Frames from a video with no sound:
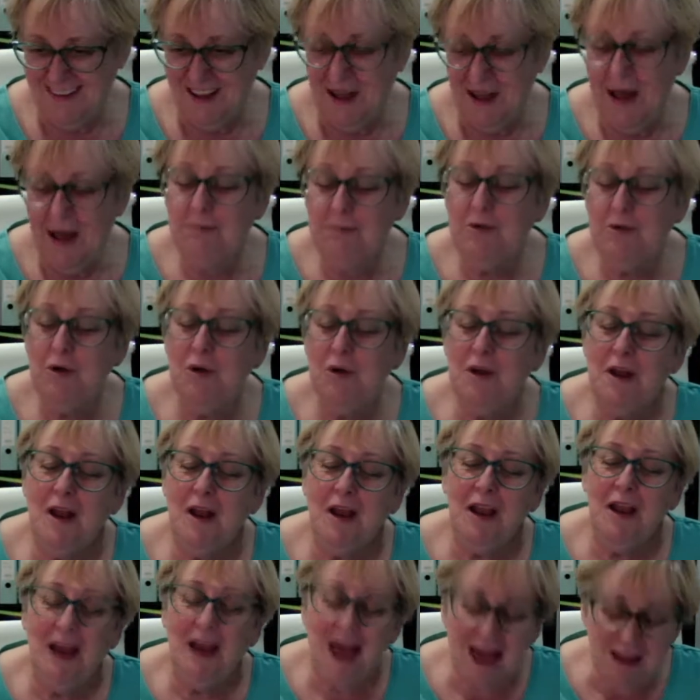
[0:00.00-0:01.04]
I'm going to
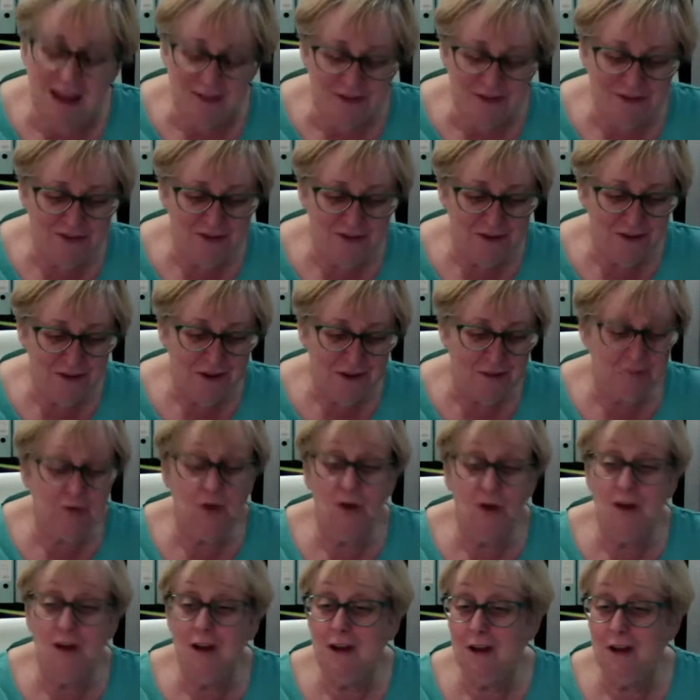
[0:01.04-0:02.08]
laugh, I'm
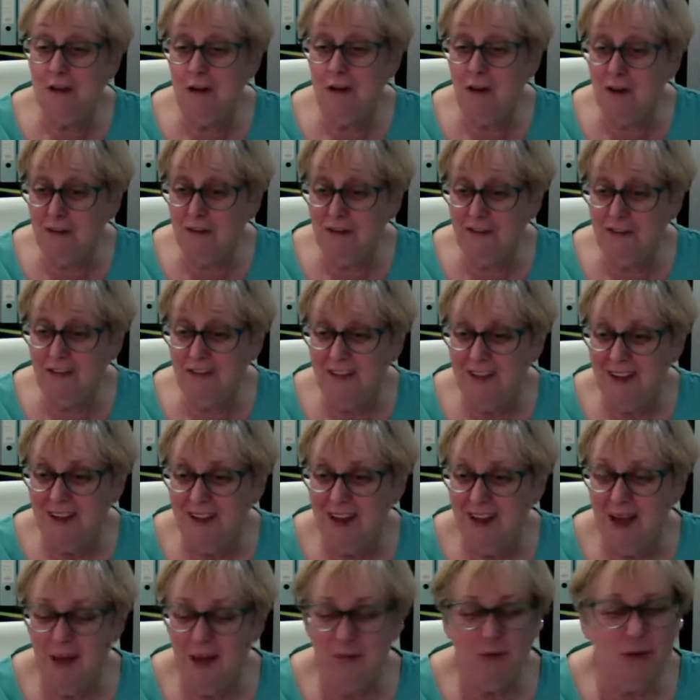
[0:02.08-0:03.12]
going to love,
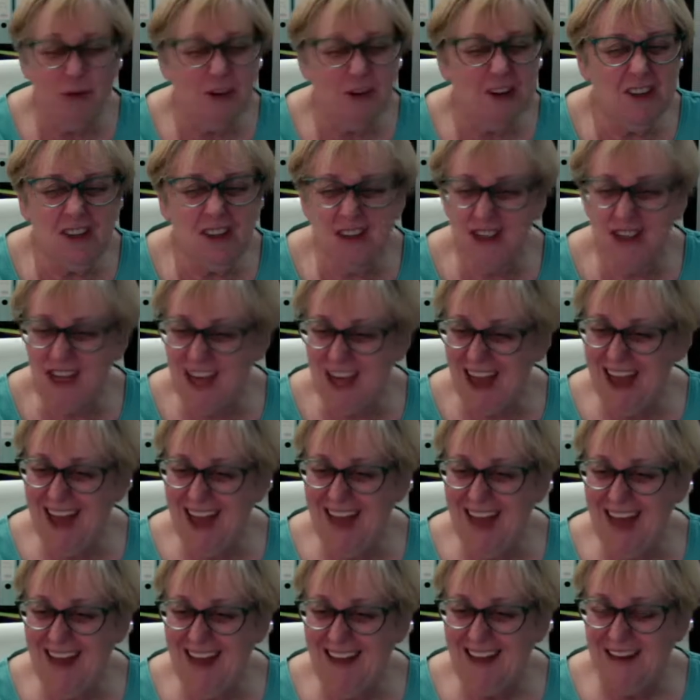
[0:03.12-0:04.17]
I'm going to
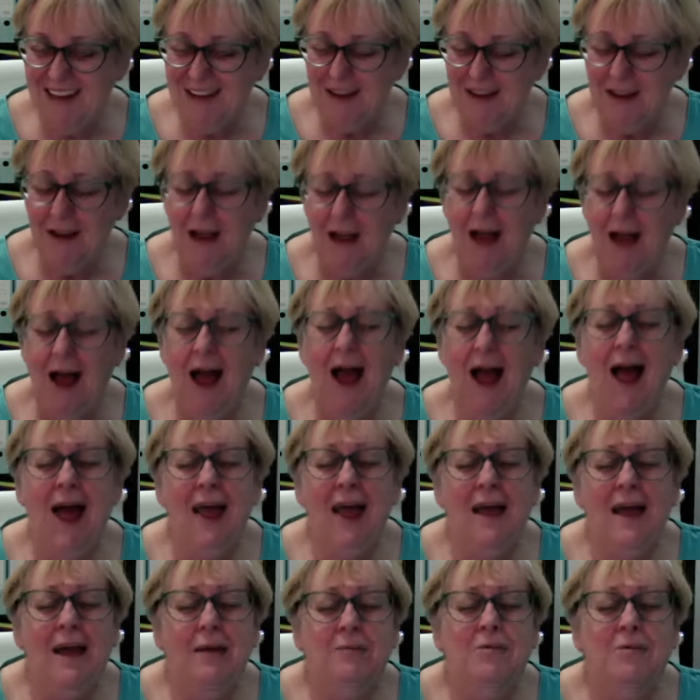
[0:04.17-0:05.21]
share. I
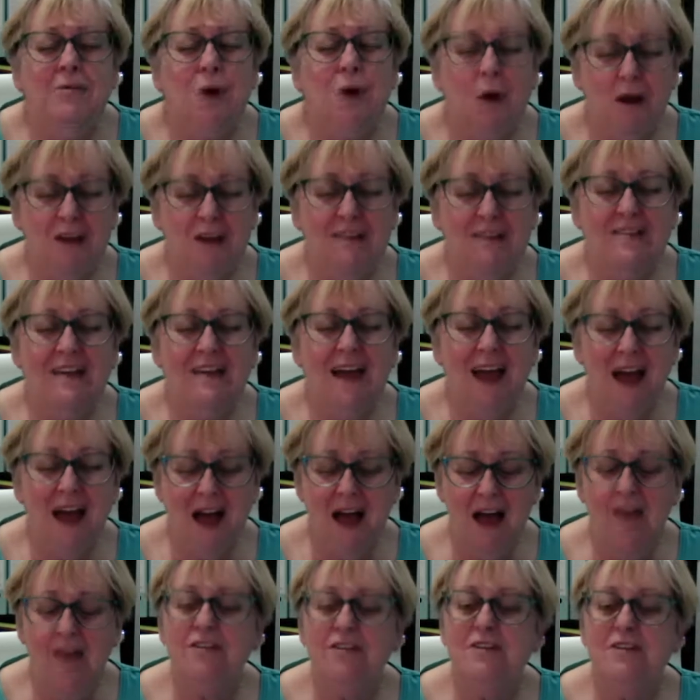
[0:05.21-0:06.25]
am going to
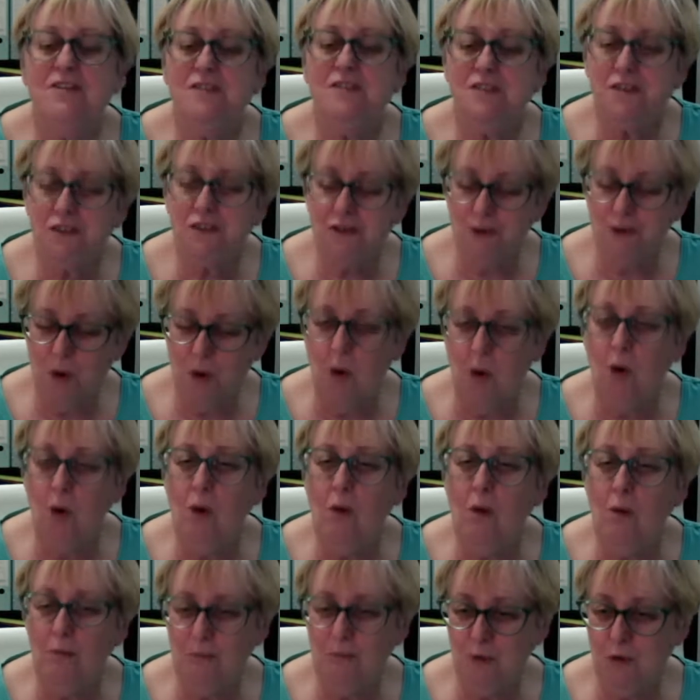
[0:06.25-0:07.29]
have
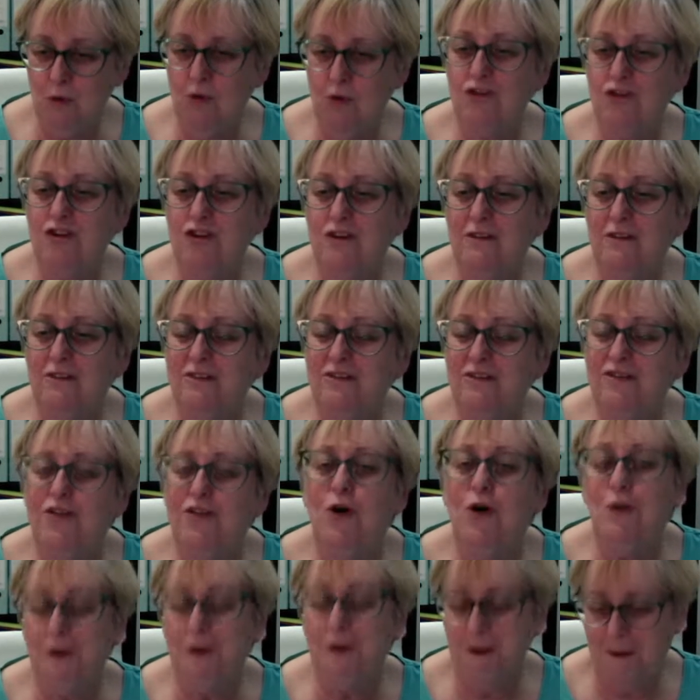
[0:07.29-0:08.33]
so much
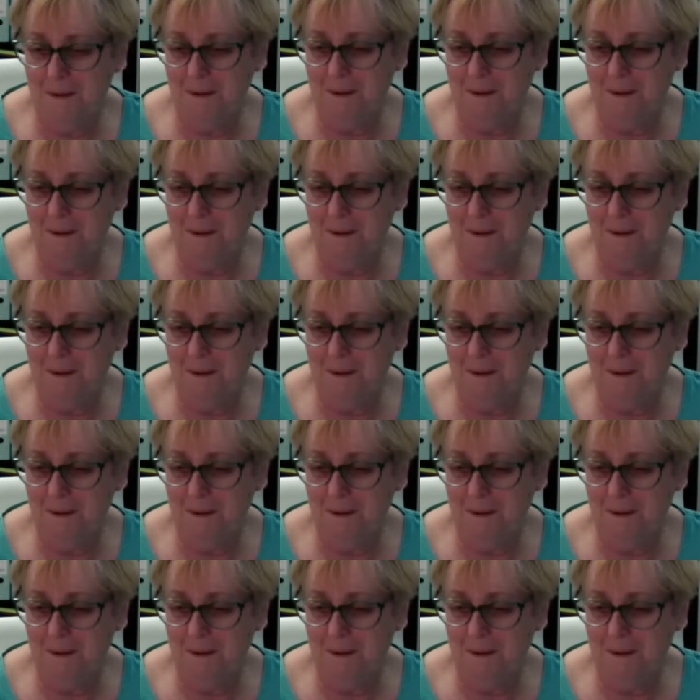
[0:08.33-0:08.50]
fun